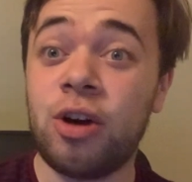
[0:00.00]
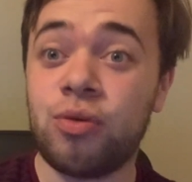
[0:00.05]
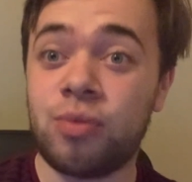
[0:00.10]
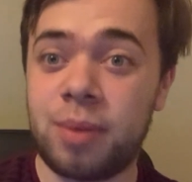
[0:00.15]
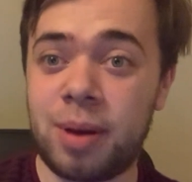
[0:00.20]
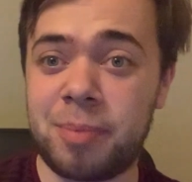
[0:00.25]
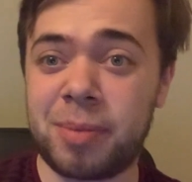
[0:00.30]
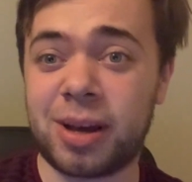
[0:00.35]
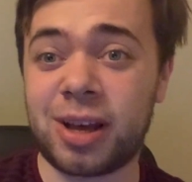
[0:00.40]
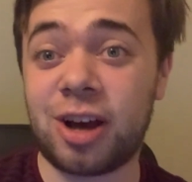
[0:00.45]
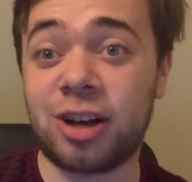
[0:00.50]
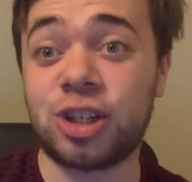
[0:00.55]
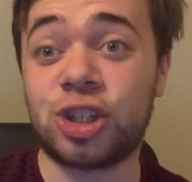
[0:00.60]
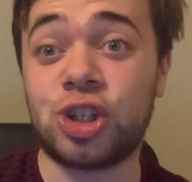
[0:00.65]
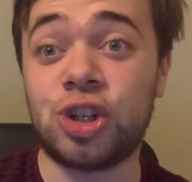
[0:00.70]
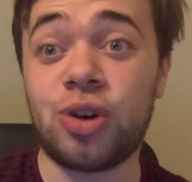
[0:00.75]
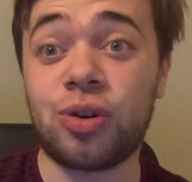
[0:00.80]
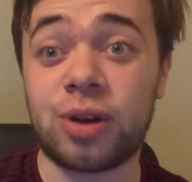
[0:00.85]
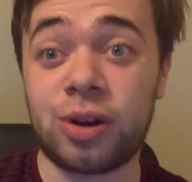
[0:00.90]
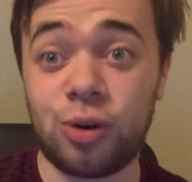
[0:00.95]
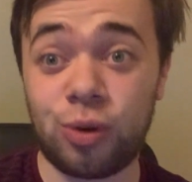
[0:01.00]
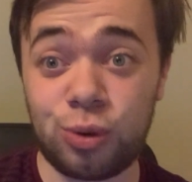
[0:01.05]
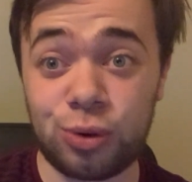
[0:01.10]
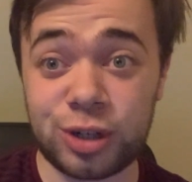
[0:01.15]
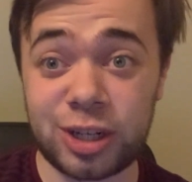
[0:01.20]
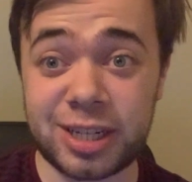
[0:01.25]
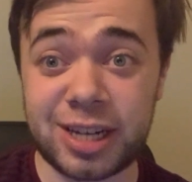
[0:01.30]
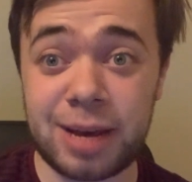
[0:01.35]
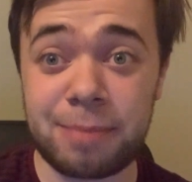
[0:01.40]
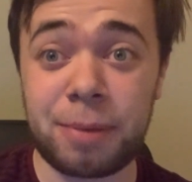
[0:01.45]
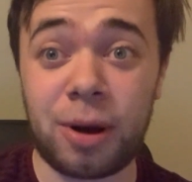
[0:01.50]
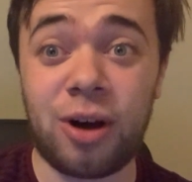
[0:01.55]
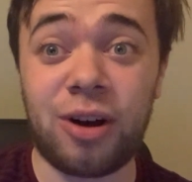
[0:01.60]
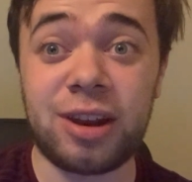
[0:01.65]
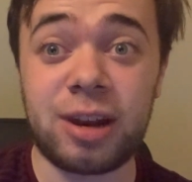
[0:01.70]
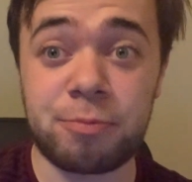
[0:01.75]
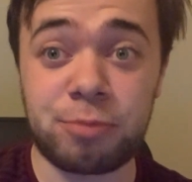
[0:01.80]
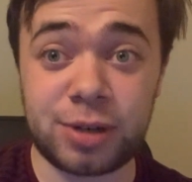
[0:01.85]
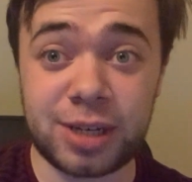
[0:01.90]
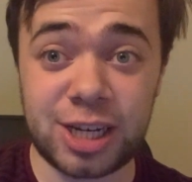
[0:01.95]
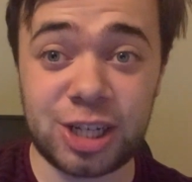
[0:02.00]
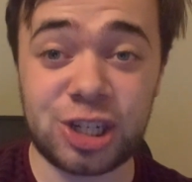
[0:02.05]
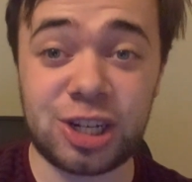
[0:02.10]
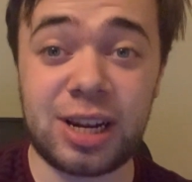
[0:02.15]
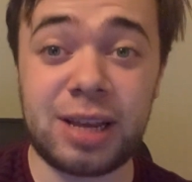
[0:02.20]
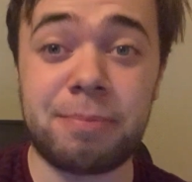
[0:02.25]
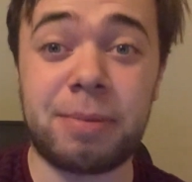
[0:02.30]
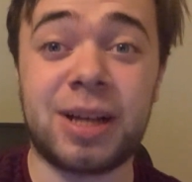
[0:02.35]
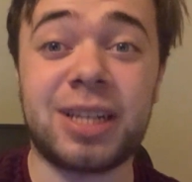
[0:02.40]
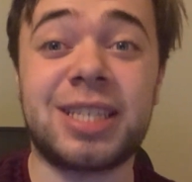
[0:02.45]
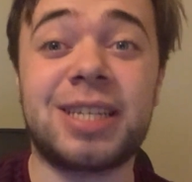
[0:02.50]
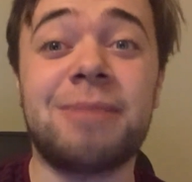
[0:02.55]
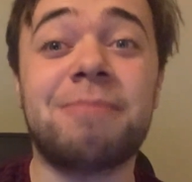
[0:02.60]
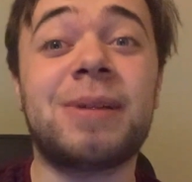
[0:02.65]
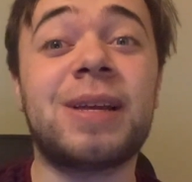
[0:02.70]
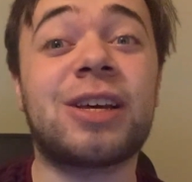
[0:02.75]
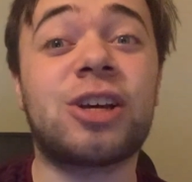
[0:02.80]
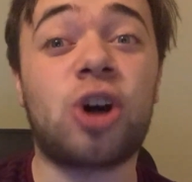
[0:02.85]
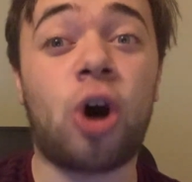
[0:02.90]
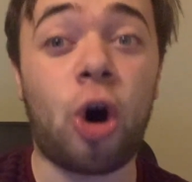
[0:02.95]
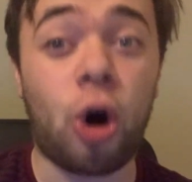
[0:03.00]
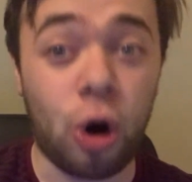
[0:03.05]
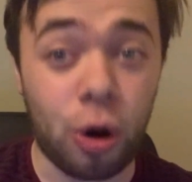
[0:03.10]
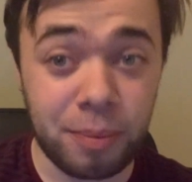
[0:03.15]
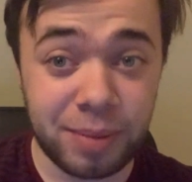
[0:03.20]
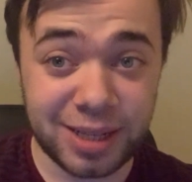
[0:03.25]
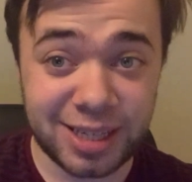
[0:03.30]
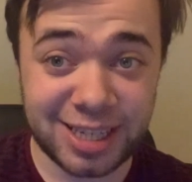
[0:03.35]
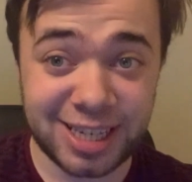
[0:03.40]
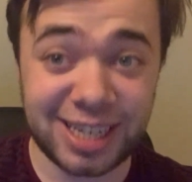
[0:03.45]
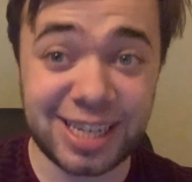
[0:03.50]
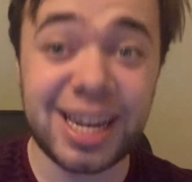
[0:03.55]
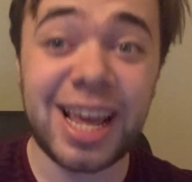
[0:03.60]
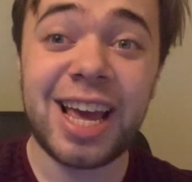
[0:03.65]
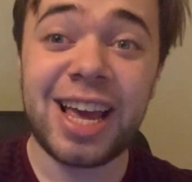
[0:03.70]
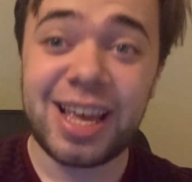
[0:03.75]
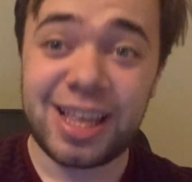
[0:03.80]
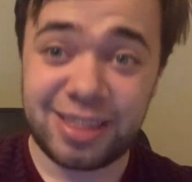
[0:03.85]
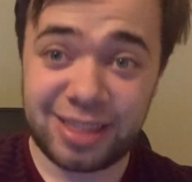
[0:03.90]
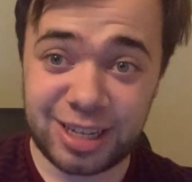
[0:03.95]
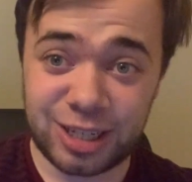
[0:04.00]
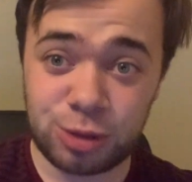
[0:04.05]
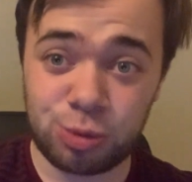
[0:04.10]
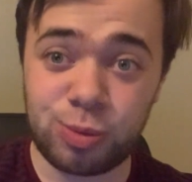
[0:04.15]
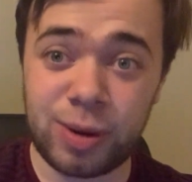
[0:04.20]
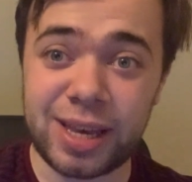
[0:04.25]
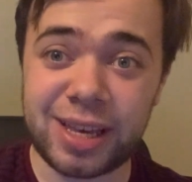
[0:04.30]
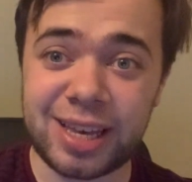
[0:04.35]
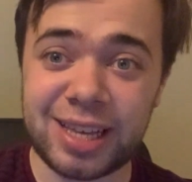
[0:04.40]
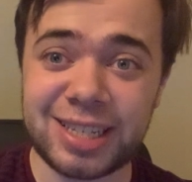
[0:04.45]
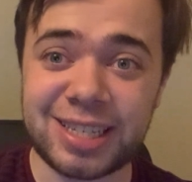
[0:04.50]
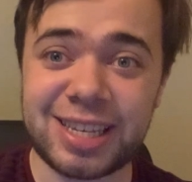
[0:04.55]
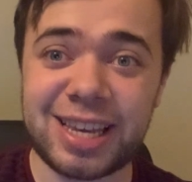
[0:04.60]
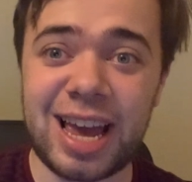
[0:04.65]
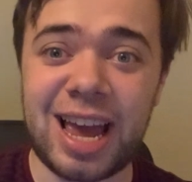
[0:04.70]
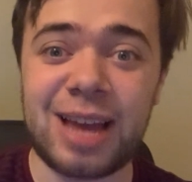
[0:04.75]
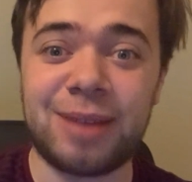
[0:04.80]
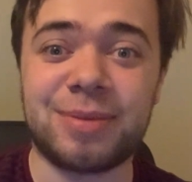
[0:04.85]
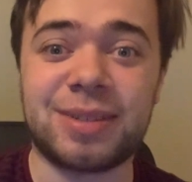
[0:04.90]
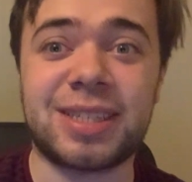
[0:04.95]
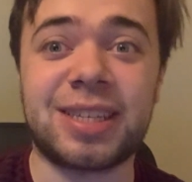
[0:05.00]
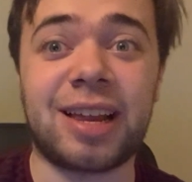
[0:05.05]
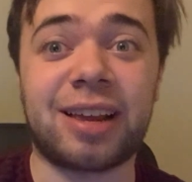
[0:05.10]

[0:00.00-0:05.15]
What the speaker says: Remember, guys, you can also take part in the prediction league by simply commenting this weekend's games.